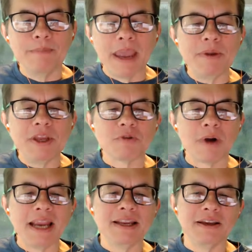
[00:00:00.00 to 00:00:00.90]
Maybe
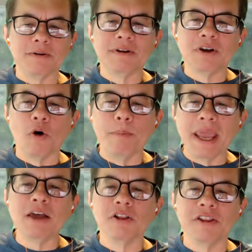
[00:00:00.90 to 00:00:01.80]
trying to
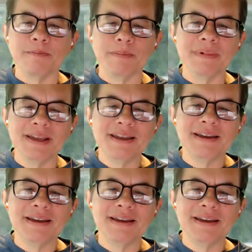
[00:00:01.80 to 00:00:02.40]
commingle them